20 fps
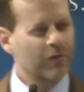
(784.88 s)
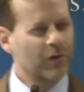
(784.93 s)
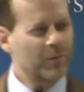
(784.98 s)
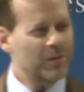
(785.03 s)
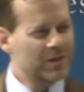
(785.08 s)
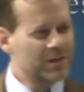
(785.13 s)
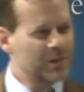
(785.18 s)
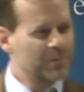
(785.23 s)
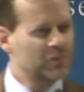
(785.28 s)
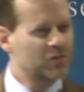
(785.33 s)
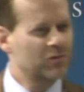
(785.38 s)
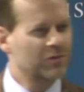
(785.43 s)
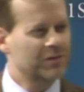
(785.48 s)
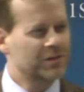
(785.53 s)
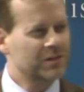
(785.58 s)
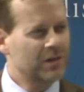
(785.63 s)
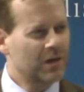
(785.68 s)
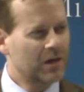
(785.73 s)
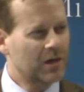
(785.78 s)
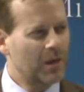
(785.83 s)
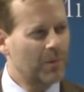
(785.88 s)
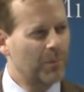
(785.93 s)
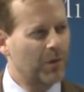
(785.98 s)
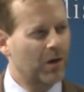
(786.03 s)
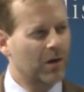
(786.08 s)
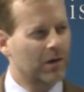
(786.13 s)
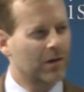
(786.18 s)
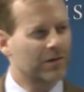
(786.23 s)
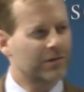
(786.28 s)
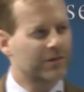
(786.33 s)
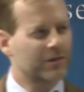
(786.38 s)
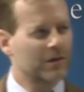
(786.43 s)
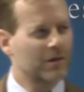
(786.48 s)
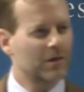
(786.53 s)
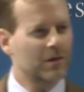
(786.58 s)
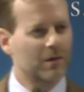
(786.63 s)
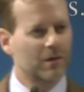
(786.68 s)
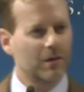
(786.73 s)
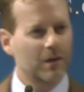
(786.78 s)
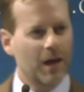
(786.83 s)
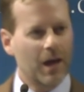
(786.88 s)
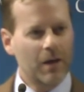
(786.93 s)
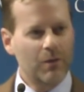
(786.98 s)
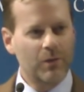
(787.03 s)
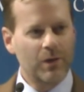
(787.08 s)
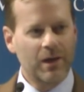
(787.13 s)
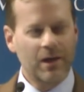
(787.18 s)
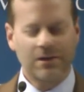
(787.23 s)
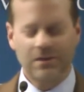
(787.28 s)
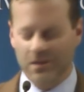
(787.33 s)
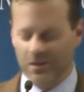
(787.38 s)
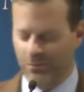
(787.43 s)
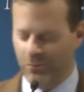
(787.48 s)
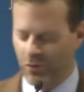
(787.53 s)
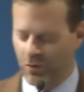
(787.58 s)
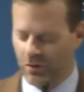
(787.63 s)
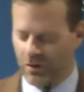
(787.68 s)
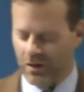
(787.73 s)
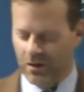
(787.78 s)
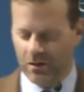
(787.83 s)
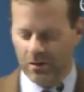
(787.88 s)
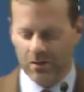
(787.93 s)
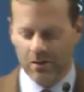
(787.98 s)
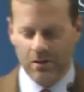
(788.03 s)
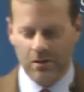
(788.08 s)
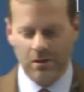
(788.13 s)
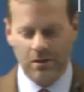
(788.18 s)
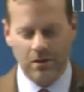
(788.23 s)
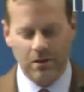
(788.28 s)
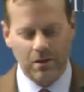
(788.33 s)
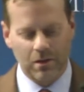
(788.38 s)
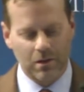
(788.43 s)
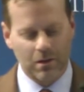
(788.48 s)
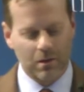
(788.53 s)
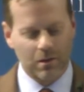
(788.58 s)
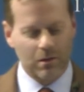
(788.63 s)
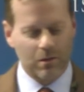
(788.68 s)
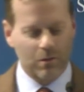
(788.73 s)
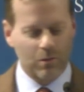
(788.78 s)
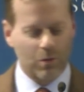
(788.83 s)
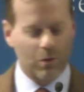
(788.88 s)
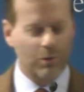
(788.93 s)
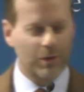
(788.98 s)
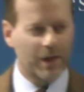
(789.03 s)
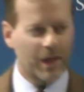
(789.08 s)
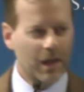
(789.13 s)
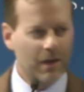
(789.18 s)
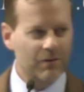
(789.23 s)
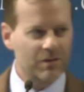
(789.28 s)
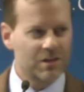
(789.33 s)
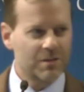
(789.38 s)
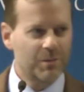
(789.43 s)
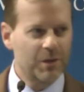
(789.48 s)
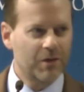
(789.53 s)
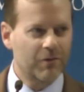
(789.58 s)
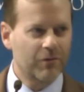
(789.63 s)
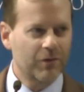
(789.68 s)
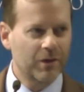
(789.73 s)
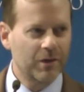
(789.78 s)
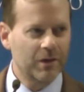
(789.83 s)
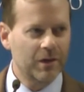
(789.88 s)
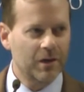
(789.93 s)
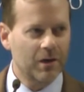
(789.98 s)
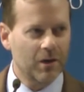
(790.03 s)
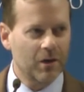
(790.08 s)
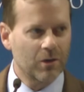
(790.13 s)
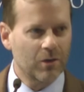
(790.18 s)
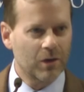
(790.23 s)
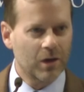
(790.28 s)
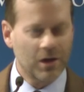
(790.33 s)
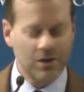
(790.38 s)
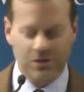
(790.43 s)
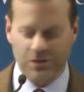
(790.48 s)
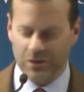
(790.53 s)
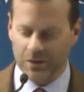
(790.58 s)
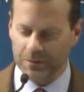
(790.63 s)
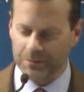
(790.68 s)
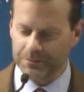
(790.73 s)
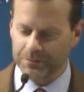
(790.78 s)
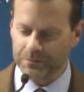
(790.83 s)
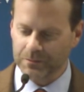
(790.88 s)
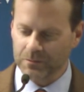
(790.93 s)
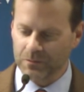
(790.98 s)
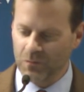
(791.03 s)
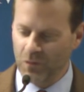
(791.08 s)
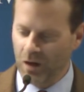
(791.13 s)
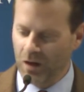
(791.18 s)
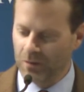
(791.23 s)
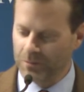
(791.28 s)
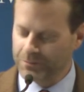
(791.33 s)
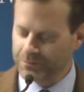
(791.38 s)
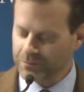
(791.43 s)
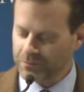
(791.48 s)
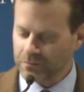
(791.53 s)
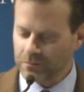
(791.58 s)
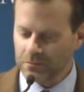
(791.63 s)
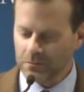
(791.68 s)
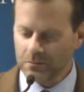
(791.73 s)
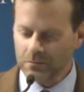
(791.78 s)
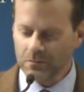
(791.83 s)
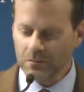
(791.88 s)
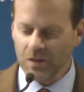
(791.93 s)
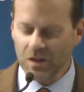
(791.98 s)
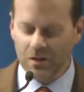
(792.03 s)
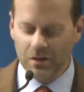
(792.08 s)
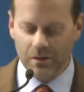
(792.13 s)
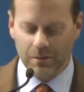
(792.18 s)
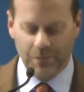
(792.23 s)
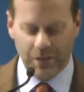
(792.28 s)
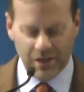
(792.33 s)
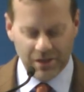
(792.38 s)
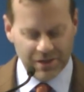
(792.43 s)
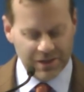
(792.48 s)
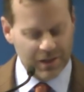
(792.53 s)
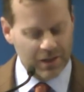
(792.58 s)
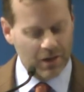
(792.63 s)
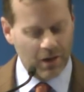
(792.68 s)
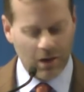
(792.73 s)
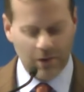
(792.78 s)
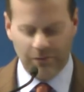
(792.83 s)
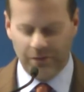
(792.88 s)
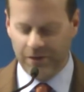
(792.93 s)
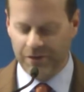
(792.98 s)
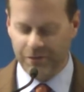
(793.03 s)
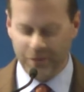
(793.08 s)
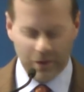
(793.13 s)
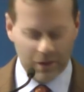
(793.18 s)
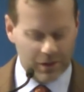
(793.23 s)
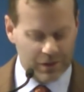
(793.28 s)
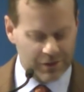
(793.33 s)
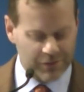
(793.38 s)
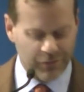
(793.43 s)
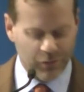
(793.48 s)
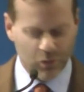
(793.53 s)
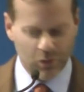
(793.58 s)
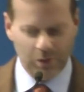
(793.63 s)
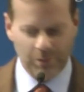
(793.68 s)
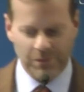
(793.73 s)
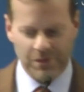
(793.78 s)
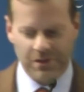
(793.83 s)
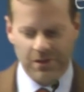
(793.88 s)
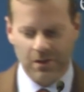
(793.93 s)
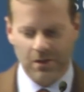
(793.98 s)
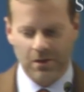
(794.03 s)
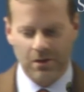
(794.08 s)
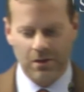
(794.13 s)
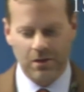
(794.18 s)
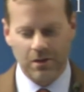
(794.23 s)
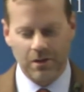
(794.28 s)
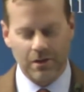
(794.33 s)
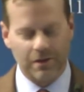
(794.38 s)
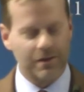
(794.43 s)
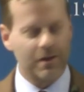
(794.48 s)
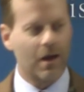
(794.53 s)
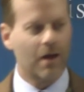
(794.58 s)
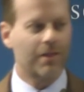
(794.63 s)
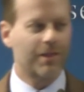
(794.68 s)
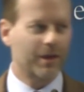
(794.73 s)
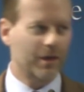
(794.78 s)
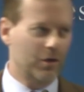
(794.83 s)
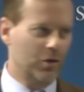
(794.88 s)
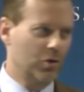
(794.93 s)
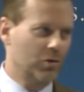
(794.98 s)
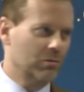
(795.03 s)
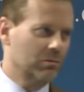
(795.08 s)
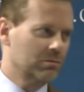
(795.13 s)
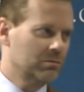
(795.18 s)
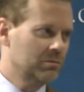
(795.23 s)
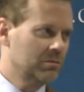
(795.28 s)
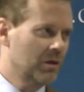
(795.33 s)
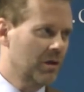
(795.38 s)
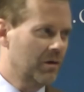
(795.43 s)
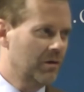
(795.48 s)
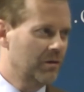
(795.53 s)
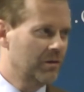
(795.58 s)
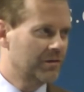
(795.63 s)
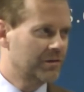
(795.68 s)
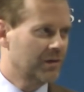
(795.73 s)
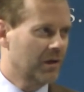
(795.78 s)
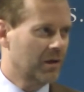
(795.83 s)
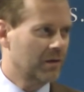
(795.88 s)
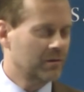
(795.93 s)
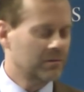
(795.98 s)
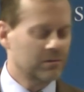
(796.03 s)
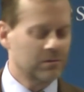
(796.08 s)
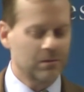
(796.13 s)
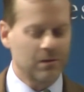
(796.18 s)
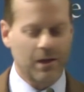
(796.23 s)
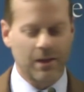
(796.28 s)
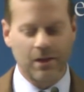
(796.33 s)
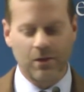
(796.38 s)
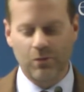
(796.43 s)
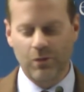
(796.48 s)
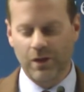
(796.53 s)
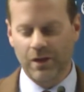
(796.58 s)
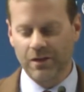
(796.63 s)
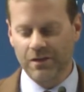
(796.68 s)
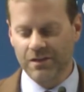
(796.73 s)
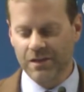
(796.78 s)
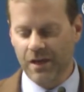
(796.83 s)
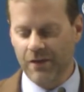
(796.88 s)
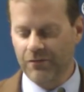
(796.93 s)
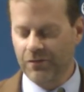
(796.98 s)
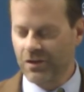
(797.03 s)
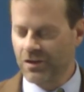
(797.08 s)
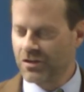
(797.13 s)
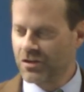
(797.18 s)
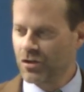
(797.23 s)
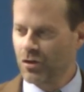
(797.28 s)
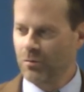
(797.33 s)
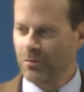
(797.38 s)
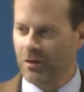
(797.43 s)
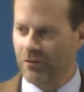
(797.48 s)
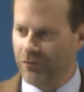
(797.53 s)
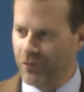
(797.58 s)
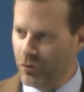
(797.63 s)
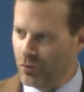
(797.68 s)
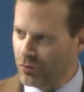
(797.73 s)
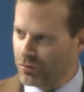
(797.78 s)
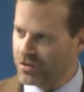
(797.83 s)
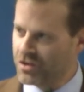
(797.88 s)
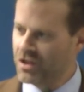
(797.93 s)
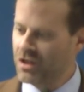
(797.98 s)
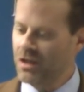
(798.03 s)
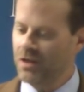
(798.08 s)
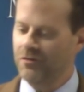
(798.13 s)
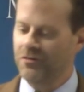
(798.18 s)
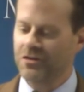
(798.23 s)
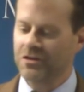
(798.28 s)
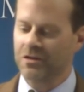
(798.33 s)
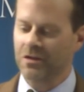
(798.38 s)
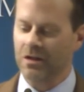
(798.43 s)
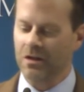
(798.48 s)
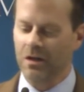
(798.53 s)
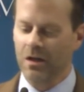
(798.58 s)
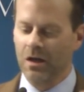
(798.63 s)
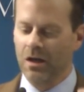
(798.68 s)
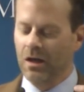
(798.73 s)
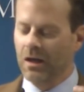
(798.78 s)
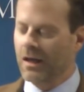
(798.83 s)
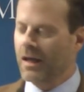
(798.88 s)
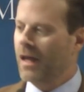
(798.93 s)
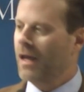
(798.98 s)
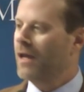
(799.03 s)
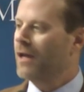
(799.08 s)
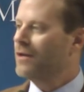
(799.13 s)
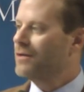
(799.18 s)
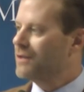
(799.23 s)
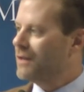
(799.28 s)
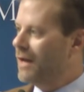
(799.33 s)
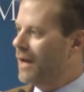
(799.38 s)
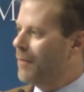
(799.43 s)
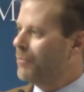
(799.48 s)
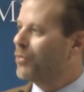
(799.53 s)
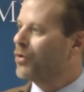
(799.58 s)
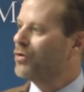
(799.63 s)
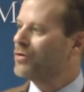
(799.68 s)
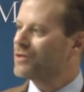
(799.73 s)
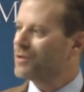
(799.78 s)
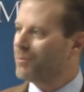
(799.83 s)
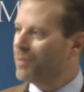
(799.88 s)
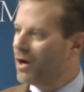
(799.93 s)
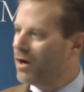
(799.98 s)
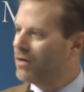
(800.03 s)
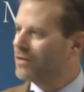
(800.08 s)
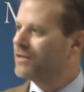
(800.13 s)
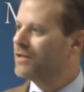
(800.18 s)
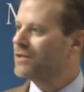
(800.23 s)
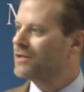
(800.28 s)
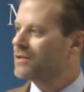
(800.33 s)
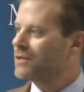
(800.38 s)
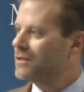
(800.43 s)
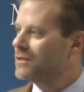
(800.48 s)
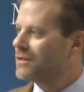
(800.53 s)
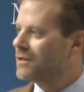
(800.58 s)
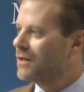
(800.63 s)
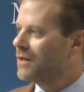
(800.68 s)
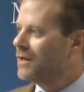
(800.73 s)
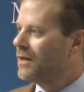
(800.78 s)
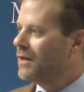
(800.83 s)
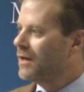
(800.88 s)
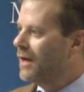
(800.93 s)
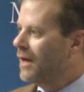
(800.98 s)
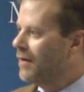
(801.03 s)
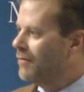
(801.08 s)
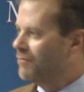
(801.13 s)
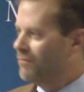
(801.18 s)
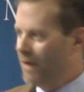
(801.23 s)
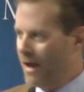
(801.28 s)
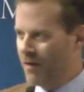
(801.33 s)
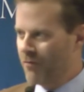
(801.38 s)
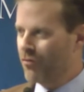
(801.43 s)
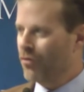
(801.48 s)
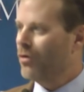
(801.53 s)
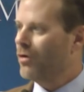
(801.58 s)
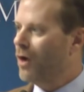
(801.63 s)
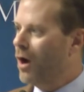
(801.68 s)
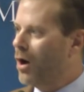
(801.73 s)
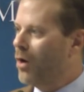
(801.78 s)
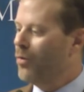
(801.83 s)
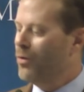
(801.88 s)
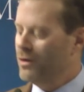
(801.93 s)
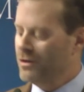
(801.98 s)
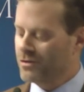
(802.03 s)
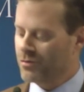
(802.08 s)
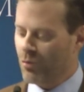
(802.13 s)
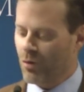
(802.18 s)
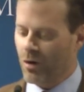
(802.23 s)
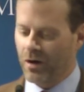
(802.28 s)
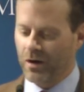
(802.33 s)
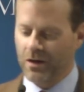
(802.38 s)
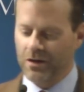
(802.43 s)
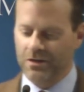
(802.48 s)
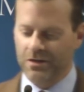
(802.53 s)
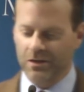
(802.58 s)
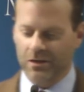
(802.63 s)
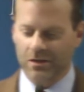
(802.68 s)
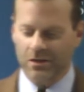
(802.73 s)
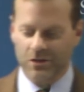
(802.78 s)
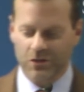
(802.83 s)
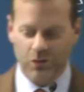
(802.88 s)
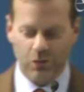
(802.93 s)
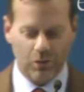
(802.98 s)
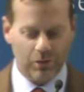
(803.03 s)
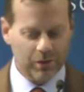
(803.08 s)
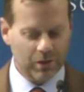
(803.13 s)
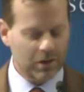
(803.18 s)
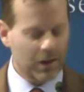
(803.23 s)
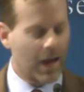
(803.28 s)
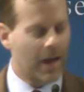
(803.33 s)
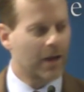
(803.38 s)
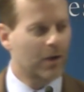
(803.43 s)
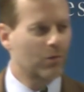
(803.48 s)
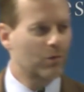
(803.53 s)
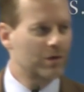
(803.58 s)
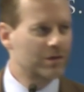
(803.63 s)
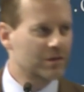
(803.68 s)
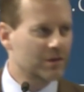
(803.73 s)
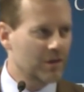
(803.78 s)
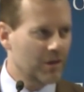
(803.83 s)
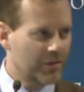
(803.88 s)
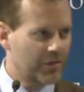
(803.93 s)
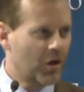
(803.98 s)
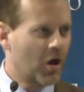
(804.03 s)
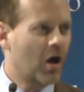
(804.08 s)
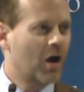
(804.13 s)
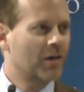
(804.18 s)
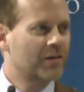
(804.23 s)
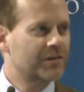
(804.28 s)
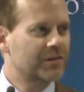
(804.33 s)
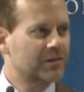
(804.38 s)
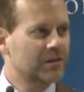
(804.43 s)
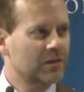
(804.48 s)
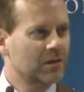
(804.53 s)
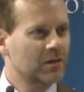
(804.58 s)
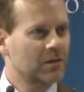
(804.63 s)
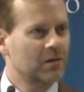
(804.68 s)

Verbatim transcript: from, it seems to have snuck up on us. How do we get to the point where we can't even speak freely in our own country? Well, PC in all of its various forms is nothing new under the sun. I think we can safely assume that feudal chiefs and kings and emperors and politicians have ever and always wanted to control the language and the thoughts